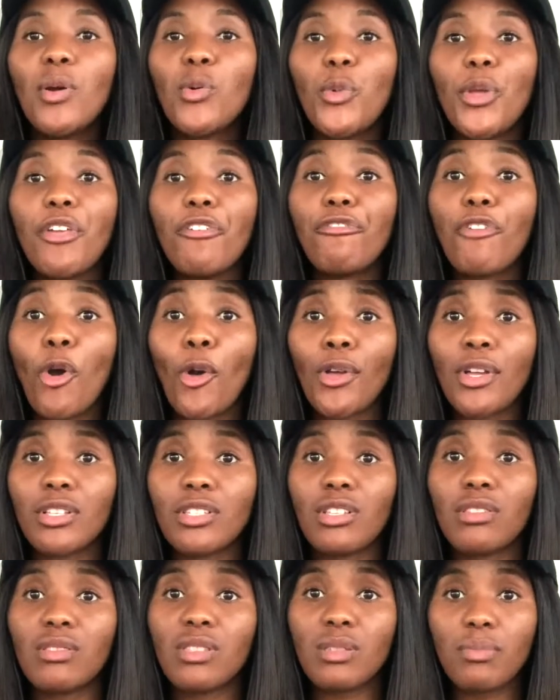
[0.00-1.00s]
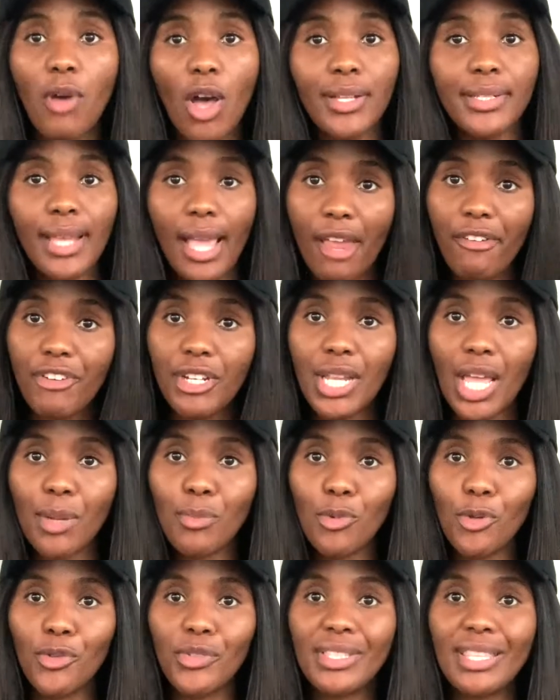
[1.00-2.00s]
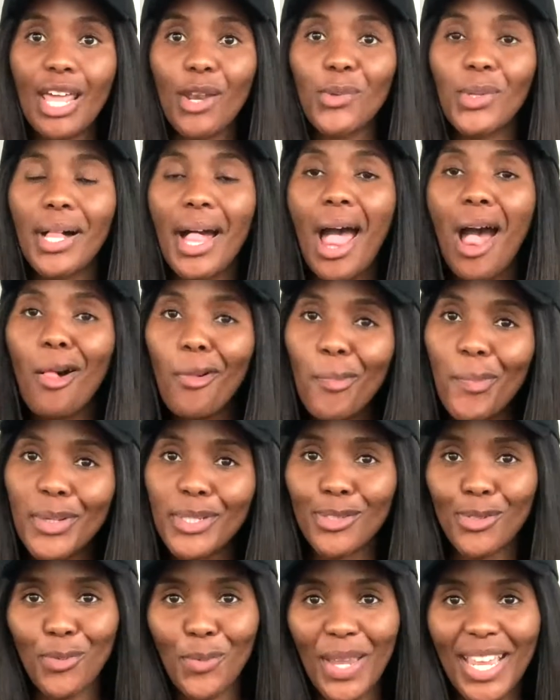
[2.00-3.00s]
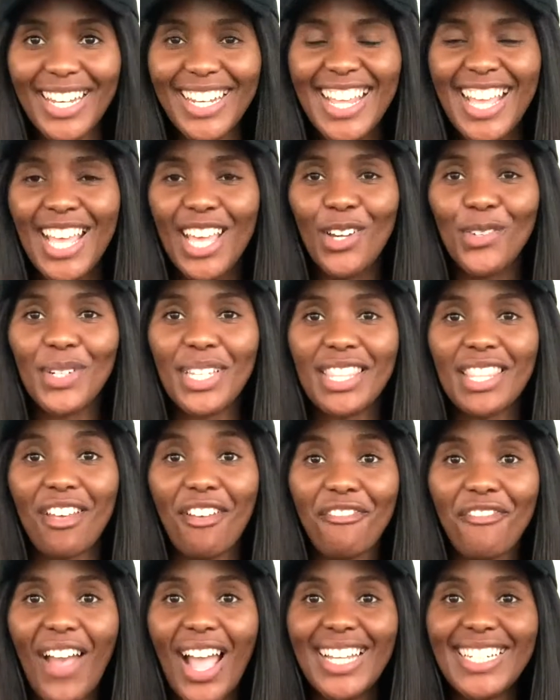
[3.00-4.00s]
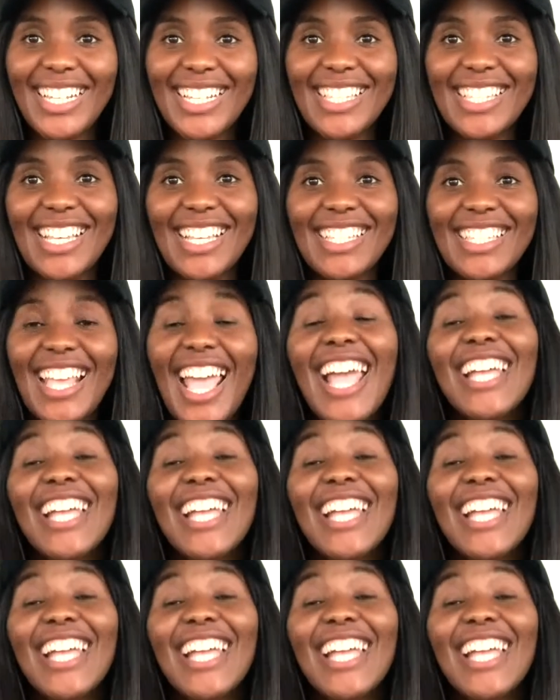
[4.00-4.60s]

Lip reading: we focus on smart everyday moves that will help us win with our finances.